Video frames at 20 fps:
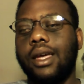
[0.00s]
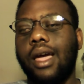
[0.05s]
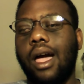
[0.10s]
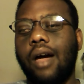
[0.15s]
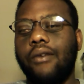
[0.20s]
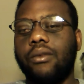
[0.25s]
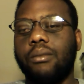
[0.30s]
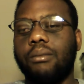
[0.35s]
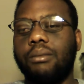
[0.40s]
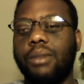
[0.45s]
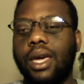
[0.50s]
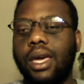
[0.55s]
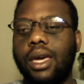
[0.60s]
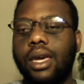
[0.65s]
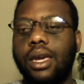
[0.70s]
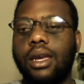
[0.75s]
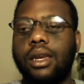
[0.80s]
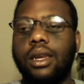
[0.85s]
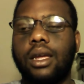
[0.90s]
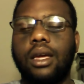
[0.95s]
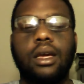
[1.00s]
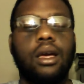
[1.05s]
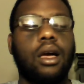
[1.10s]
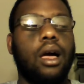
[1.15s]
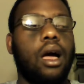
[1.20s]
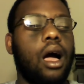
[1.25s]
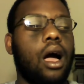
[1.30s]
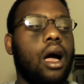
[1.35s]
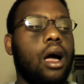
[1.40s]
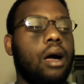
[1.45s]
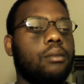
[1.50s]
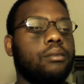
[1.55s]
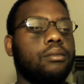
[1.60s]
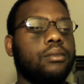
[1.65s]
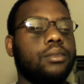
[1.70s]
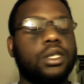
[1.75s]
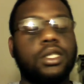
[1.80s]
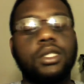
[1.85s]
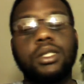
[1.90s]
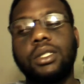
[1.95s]
They have a maid.
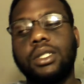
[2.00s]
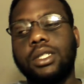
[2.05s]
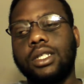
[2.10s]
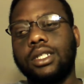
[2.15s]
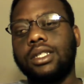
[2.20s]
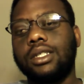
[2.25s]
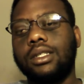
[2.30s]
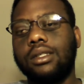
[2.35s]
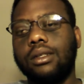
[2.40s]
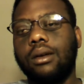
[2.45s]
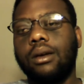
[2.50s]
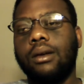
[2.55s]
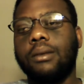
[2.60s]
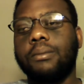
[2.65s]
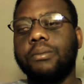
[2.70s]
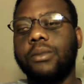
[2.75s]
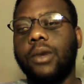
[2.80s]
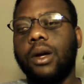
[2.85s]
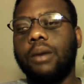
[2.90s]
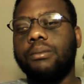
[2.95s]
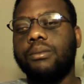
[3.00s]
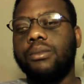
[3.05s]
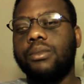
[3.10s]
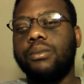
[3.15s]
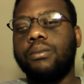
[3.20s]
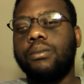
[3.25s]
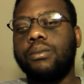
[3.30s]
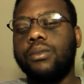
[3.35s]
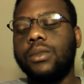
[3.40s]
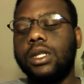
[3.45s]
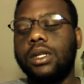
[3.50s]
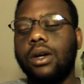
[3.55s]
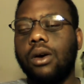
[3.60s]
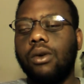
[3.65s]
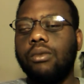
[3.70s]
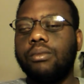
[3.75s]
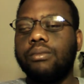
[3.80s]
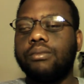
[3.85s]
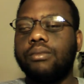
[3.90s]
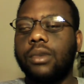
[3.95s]
Um, she's just a, a, you
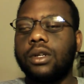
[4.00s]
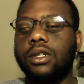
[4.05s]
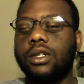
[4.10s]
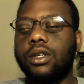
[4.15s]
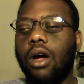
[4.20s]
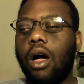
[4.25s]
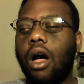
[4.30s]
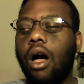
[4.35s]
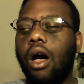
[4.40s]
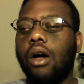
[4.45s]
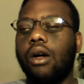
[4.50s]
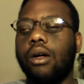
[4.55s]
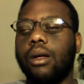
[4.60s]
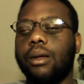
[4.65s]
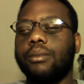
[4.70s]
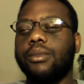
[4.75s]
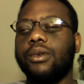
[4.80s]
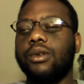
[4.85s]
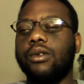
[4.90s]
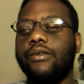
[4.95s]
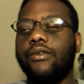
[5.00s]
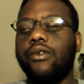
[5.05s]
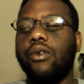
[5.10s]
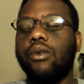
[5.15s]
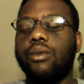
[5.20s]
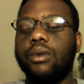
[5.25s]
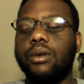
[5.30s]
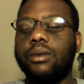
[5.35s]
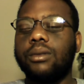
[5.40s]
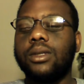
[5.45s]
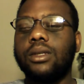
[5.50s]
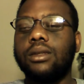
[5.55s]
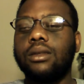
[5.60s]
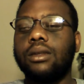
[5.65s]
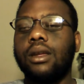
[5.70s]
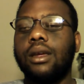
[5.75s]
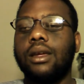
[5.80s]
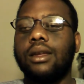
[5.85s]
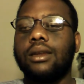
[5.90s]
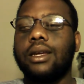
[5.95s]
know, a doll, a beautiful
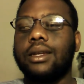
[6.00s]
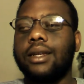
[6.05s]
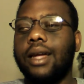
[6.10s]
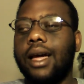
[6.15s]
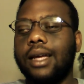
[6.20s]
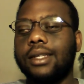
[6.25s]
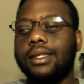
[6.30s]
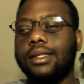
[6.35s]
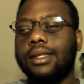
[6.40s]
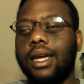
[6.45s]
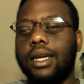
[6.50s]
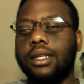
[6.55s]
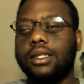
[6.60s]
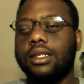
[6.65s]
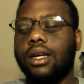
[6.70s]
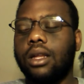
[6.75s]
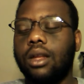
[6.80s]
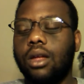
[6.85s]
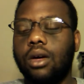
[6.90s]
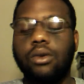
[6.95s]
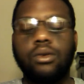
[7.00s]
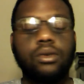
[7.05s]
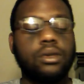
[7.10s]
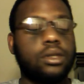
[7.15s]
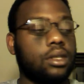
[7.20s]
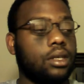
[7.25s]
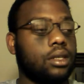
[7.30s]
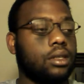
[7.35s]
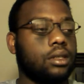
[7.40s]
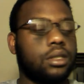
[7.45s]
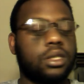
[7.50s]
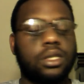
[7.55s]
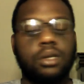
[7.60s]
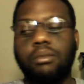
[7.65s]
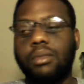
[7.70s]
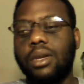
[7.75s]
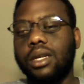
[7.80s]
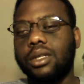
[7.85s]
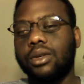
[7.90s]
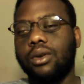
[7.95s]
woman that has nice clothes, and
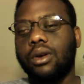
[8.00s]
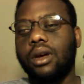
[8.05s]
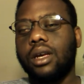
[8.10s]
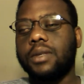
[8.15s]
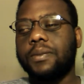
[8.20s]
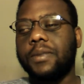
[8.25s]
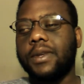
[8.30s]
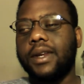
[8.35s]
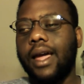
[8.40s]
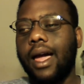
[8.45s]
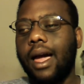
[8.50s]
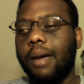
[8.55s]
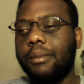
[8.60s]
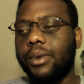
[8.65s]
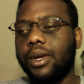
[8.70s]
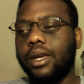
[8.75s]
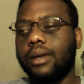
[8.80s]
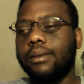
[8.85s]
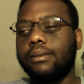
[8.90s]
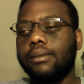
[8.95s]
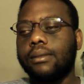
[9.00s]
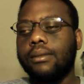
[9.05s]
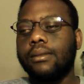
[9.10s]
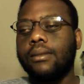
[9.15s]
she makes her husband happy.